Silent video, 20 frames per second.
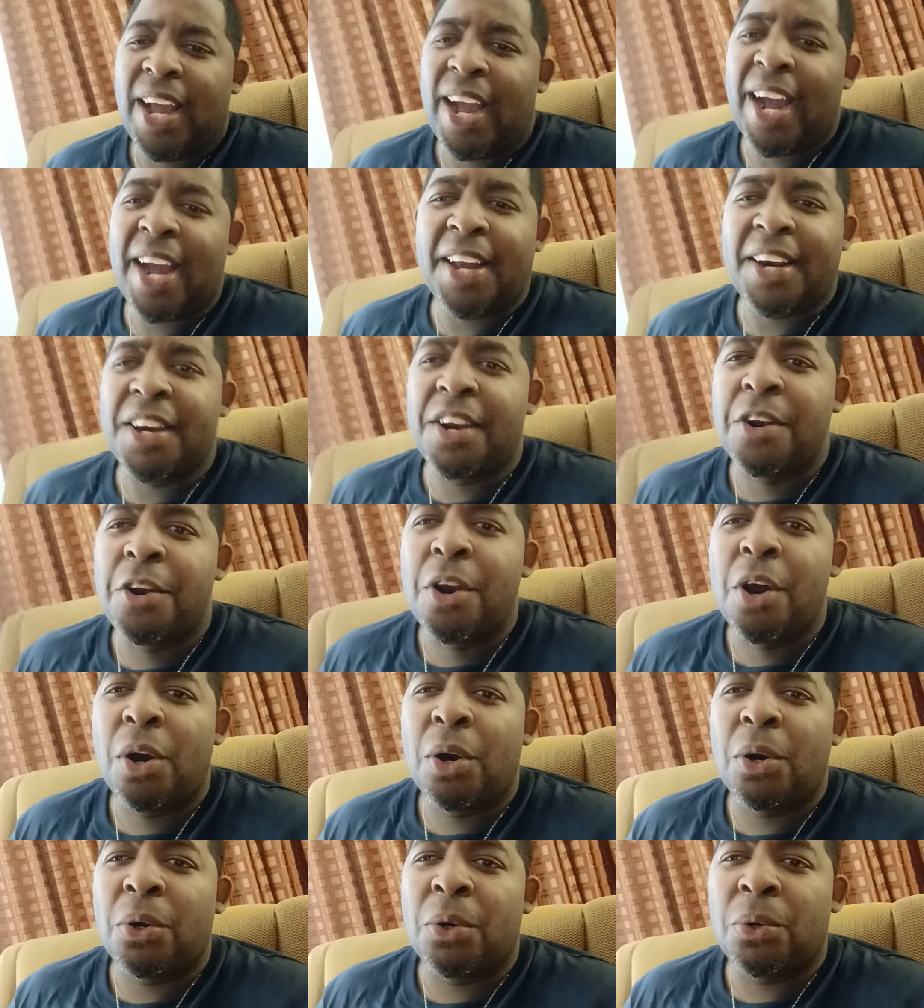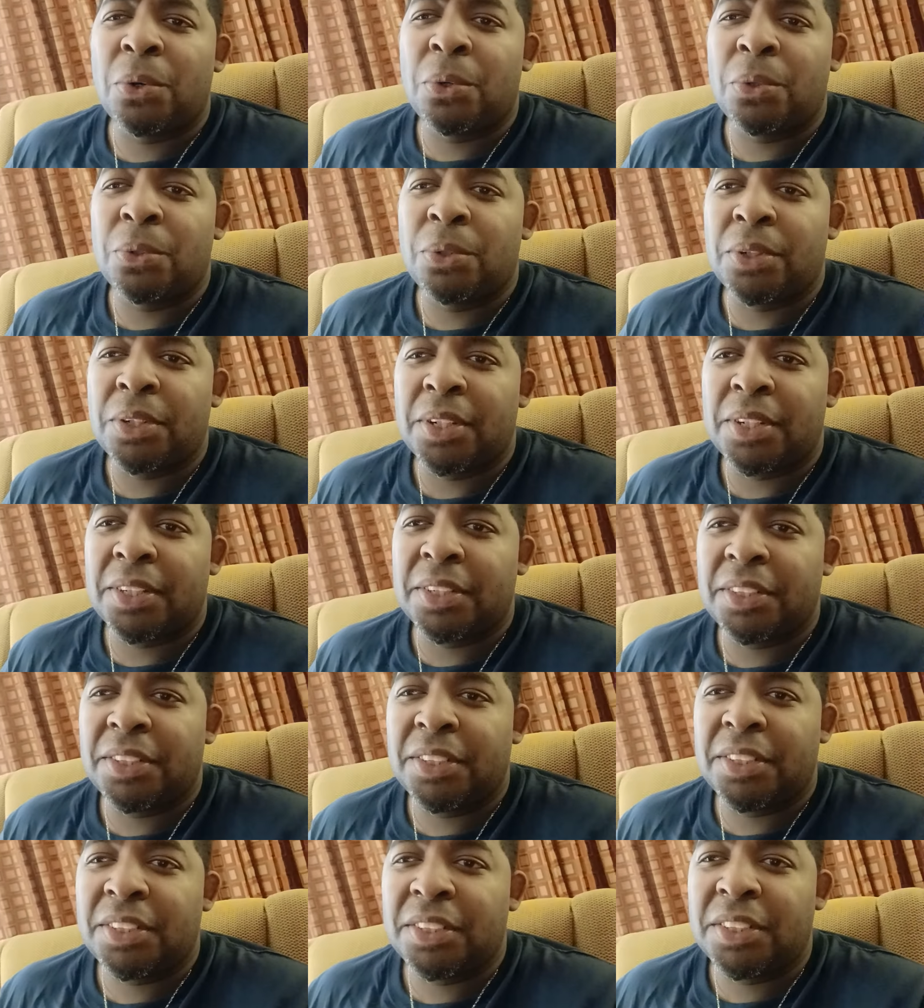didn't know,
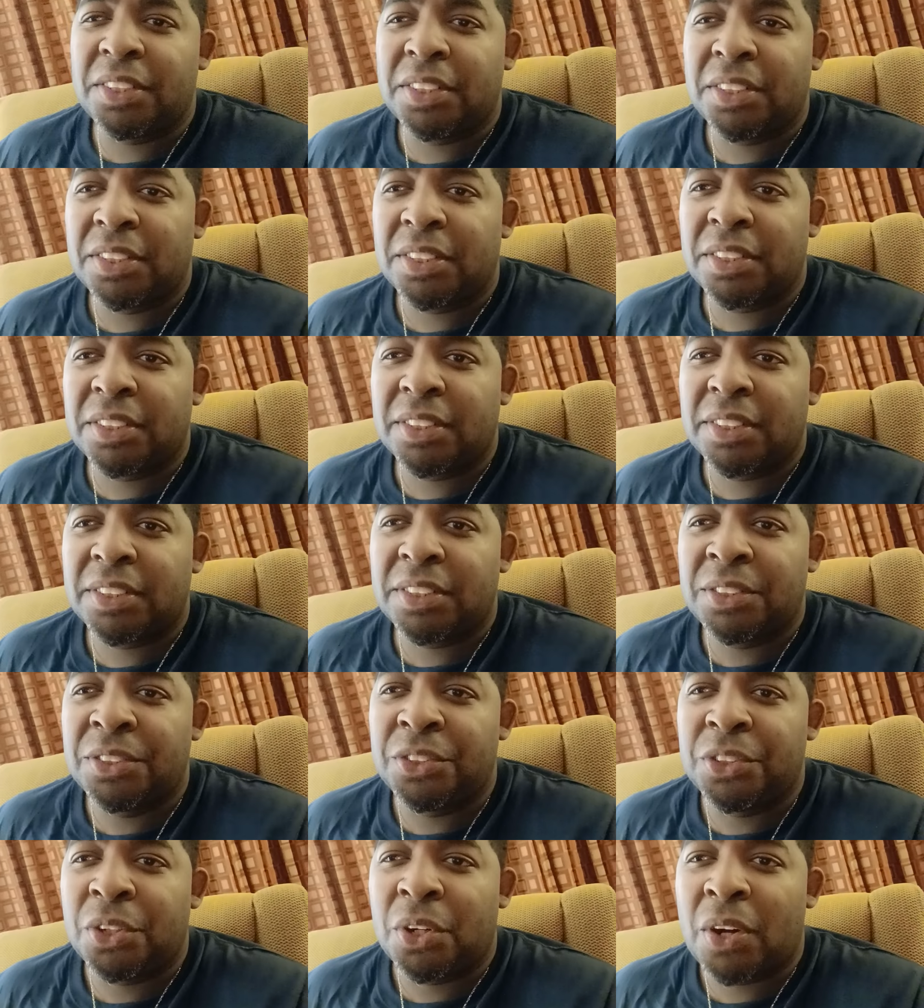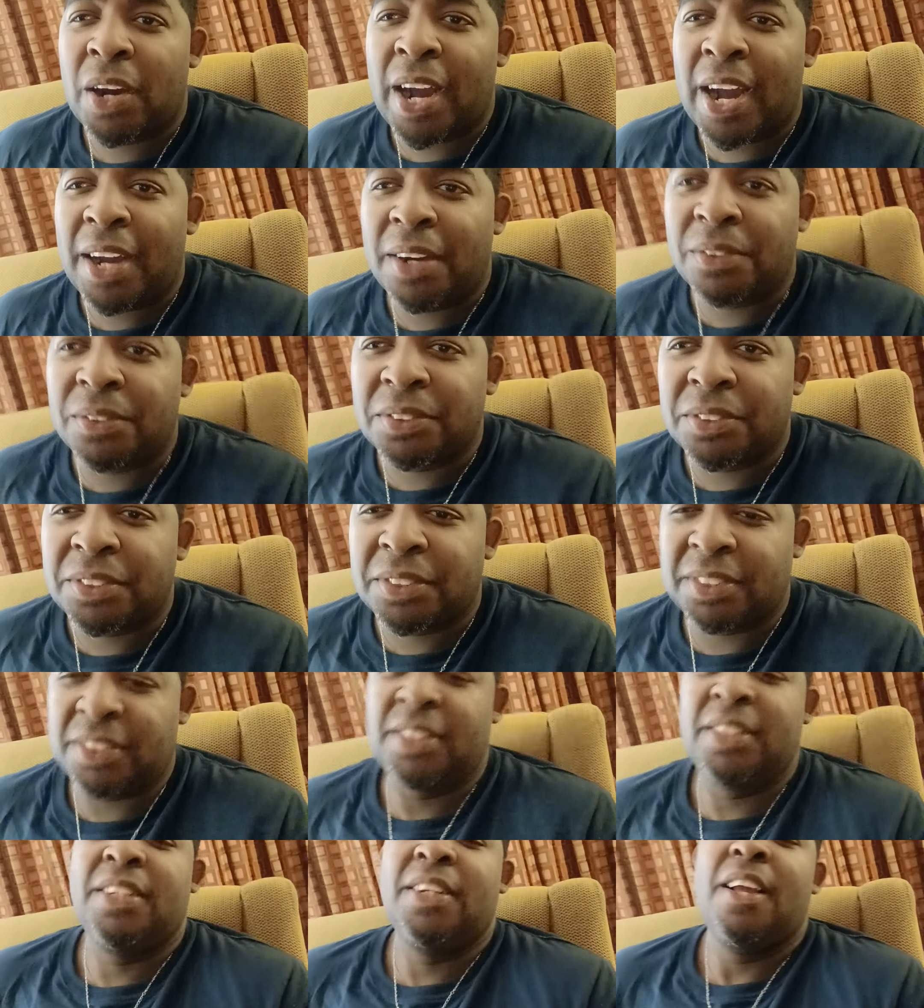I was